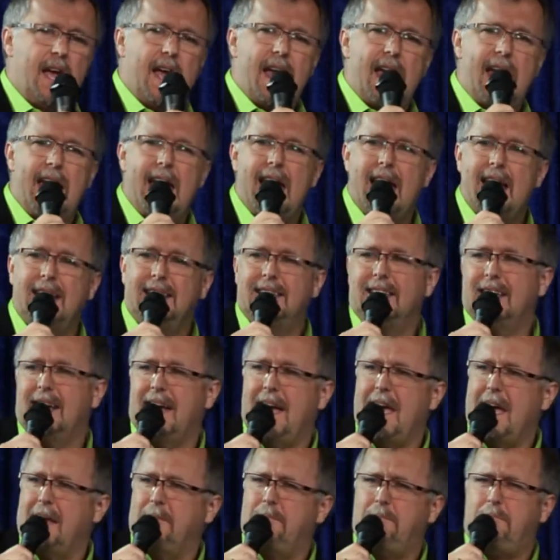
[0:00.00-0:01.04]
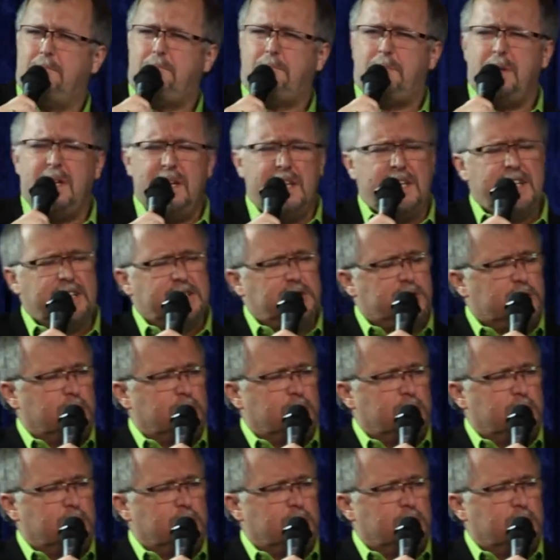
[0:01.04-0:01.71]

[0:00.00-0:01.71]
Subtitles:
And I had big